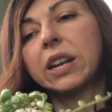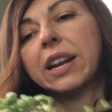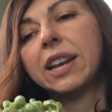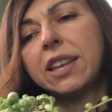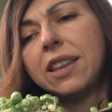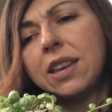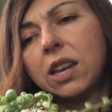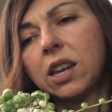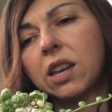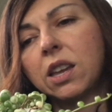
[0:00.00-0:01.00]
And I
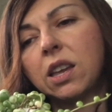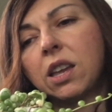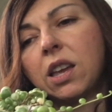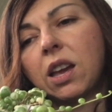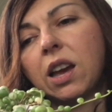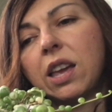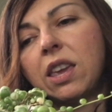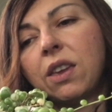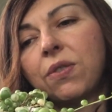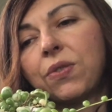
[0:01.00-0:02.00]
think
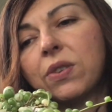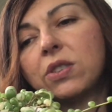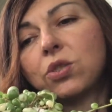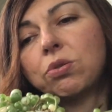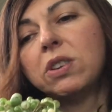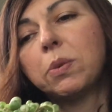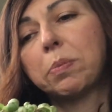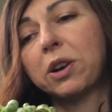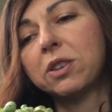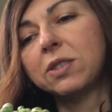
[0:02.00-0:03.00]
if string of
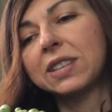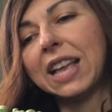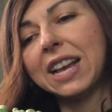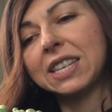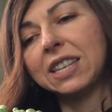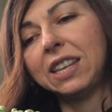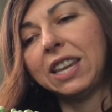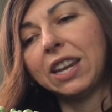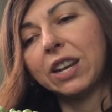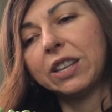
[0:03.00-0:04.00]
pearls likes it
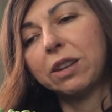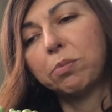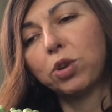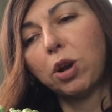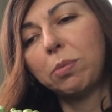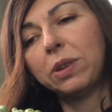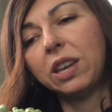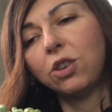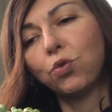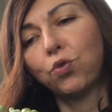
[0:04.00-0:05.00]
here, then
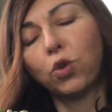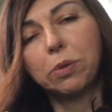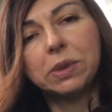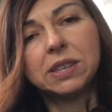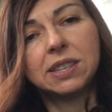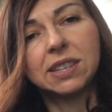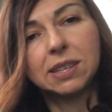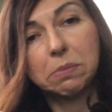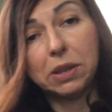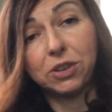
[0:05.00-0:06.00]
probably euphorbias and
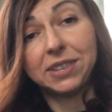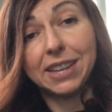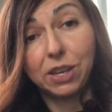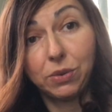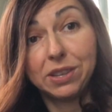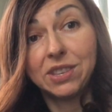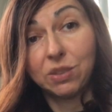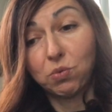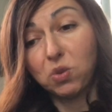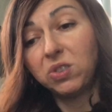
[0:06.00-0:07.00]
some other
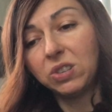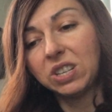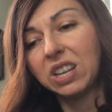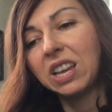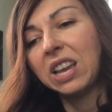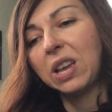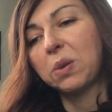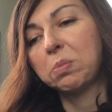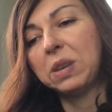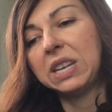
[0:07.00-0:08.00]
succulents won't,
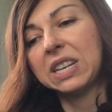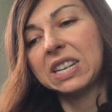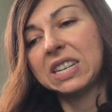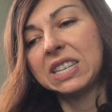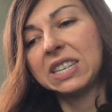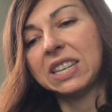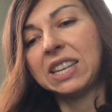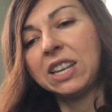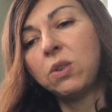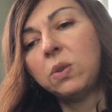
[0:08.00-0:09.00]
because
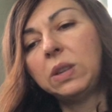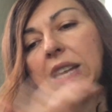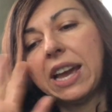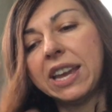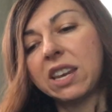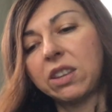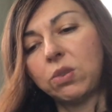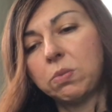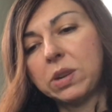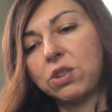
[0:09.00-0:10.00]
they don't like
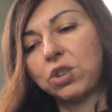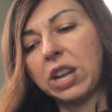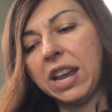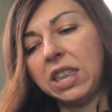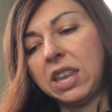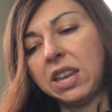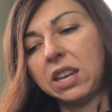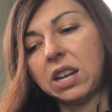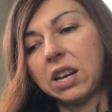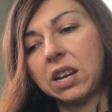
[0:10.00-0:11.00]
too much, I
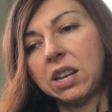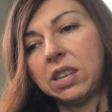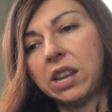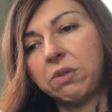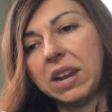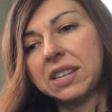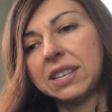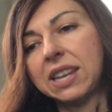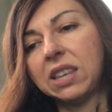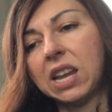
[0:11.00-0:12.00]
think, direct
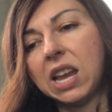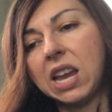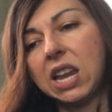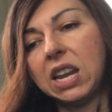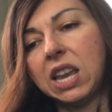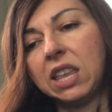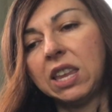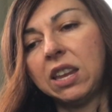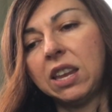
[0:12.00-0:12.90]
sunlight, and